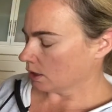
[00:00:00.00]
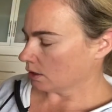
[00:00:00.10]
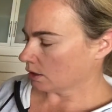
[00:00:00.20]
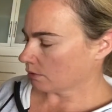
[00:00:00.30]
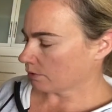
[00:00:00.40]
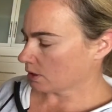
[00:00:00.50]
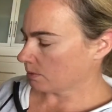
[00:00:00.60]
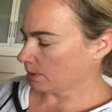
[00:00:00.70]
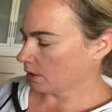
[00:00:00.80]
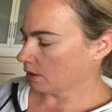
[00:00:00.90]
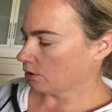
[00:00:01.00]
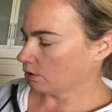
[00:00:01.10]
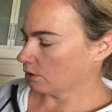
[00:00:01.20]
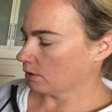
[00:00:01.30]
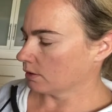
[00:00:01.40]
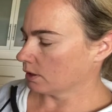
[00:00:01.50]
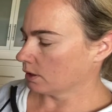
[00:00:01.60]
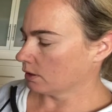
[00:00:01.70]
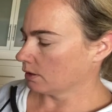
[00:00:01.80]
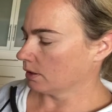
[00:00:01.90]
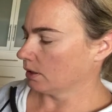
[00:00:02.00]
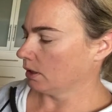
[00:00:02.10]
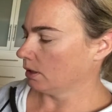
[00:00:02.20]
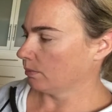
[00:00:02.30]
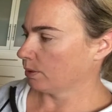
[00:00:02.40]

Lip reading: Now the recipe I use is the